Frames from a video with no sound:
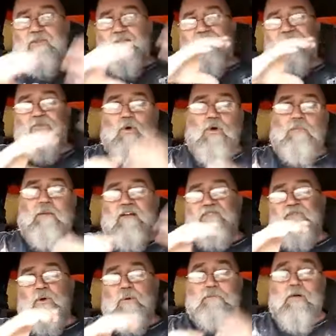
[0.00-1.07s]
it with the
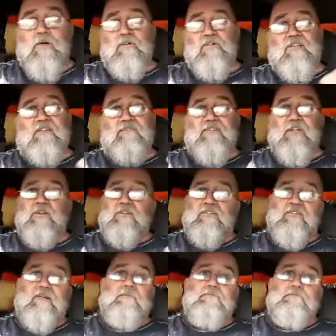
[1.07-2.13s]
4x4 post, I figured
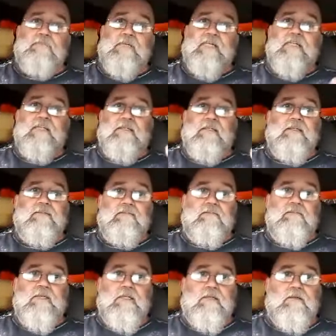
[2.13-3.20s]
something big
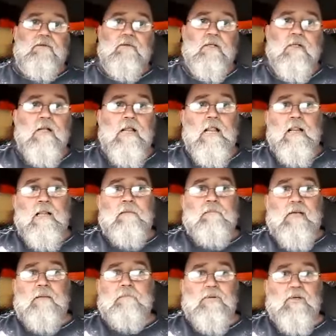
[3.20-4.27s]
and, you know,
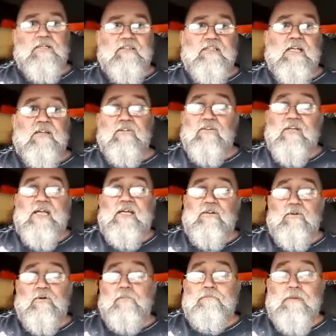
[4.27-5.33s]
but I put it together
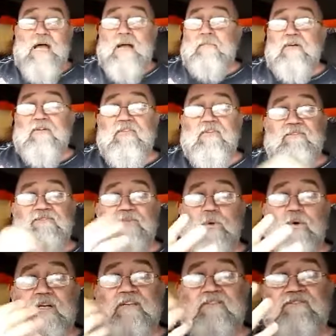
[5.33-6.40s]
later. Obama, the
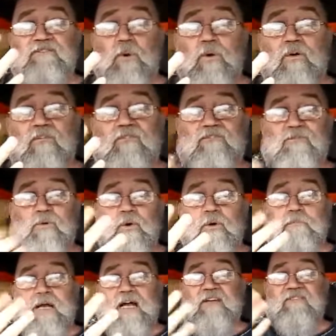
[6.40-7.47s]
44th,
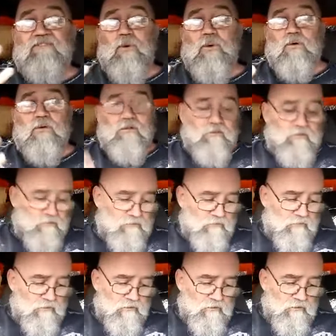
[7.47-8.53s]
4x4.
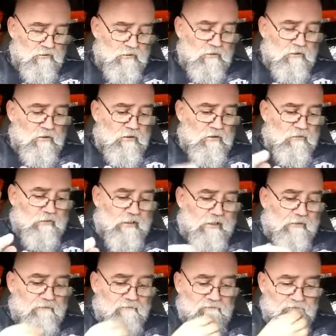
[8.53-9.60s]

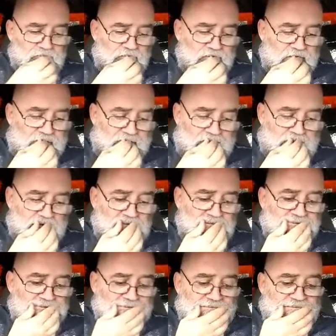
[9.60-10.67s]
Okay, now
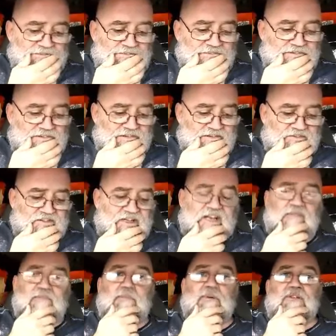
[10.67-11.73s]
the son
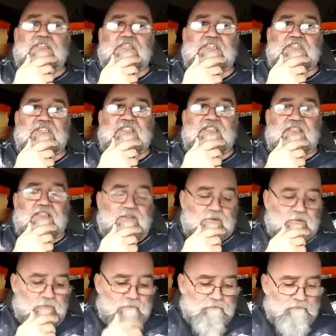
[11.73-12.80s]
of perdition
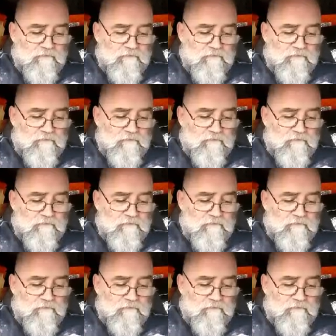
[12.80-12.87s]
here,